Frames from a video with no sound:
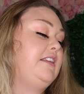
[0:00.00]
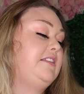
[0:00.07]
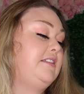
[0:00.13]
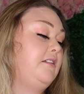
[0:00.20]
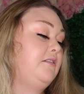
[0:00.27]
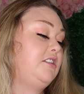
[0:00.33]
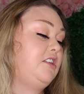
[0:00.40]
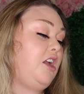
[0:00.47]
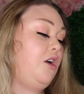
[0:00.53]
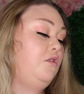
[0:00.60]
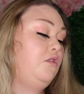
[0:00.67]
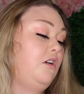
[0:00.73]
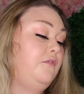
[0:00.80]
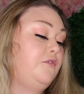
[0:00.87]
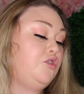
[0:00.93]
is the
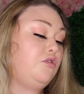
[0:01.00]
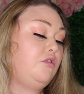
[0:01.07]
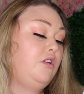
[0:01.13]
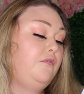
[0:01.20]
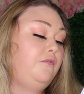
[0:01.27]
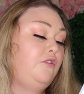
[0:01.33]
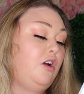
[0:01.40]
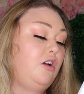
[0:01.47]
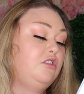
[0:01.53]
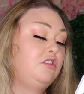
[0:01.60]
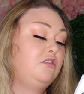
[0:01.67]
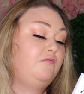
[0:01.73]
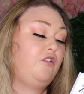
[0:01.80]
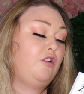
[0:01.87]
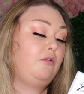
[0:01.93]
stone of truth, known
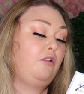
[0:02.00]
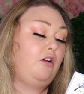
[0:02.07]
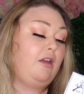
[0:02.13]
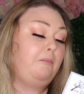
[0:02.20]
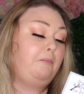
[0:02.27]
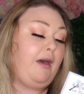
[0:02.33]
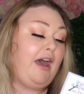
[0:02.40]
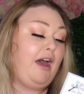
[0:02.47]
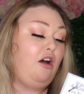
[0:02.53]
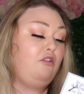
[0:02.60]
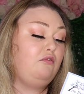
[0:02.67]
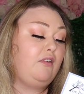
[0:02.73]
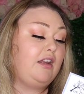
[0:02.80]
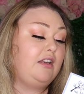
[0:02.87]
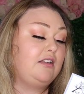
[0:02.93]
for
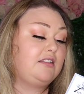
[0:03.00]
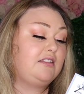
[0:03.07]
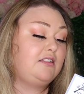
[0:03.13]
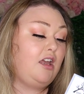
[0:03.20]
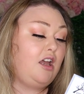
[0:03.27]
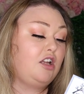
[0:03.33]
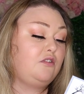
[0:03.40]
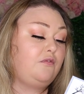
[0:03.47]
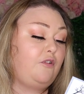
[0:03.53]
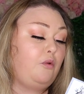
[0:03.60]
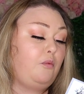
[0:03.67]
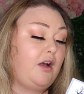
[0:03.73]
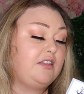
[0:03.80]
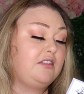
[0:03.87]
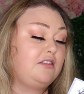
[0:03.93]
empowering the search for
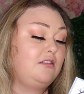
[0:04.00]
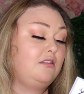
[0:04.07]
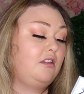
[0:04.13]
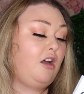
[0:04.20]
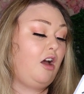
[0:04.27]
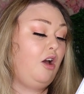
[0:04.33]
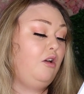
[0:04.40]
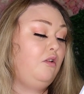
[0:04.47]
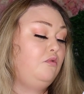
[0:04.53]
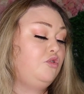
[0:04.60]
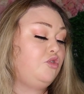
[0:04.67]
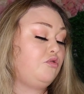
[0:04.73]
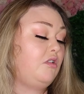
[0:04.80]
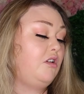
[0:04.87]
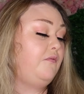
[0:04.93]
one's own
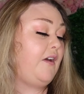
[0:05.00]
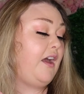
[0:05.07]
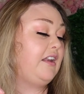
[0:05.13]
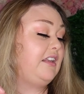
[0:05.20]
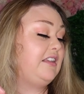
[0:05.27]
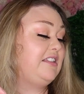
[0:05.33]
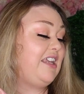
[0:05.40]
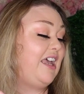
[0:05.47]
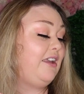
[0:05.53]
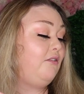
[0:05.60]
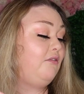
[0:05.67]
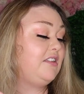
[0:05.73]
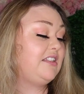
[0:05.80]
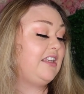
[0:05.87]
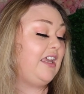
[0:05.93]
truth and
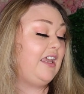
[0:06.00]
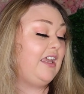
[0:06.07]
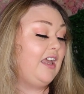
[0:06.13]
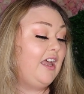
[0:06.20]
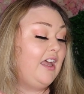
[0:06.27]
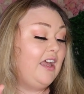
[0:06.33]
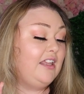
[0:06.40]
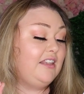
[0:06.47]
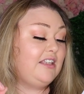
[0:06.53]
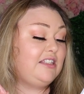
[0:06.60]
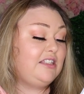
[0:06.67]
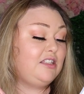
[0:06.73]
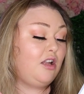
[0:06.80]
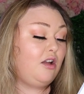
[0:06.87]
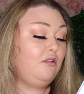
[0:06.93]
integrity. This
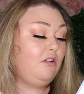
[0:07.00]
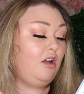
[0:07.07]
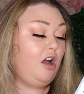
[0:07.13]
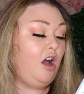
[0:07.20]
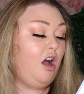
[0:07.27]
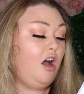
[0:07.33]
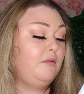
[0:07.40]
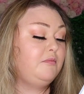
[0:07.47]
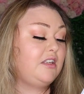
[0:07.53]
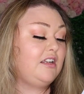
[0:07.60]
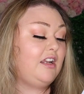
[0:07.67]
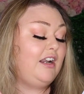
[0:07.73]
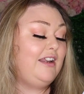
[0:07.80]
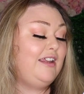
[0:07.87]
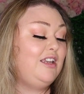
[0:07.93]
stone calms
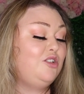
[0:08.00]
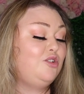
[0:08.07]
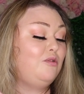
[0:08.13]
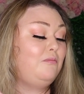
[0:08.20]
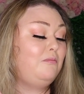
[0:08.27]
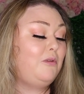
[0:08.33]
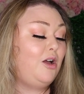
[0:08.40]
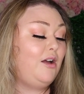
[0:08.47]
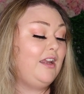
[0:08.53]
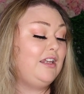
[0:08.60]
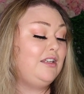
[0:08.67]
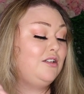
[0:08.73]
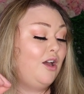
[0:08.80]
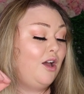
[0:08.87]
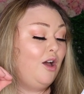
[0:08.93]
and clears your
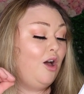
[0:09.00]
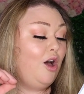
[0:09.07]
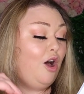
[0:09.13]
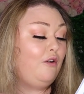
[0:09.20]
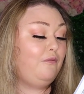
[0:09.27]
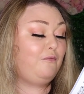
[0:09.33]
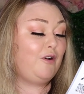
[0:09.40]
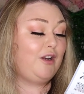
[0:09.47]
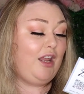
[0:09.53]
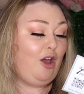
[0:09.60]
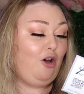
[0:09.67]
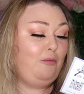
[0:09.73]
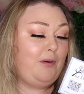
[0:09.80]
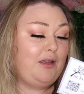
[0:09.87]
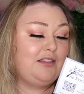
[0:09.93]
mind, offering
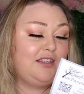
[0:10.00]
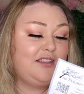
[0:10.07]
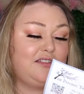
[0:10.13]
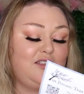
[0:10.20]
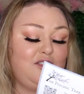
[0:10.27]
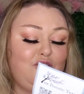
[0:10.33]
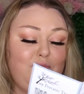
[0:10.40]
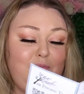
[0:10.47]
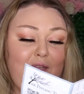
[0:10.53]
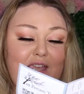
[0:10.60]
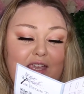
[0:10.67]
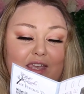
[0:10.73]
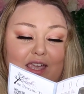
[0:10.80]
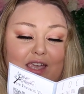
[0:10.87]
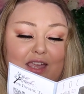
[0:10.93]
help in decision
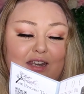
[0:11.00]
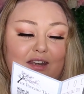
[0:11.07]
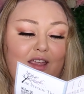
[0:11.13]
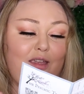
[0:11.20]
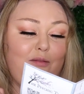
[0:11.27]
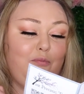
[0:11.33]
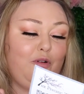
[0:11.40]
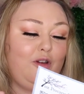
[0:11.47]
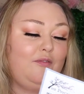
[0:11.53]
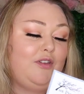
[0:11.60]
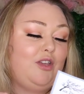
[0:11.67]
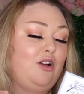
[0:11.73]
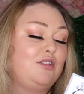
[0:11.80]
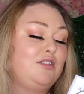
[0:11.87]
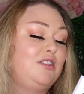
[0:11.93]
making,
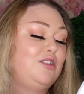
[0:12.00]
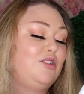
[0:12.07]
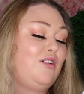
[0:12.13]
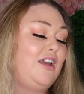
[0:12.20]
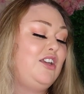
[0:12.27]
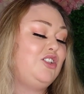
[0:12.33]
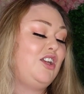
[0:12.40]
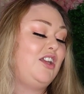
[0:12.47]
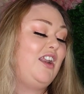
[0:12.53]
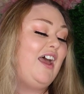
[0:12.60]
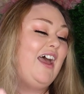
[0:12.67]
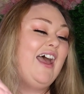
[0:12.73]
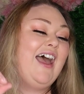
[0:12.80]
improving concentration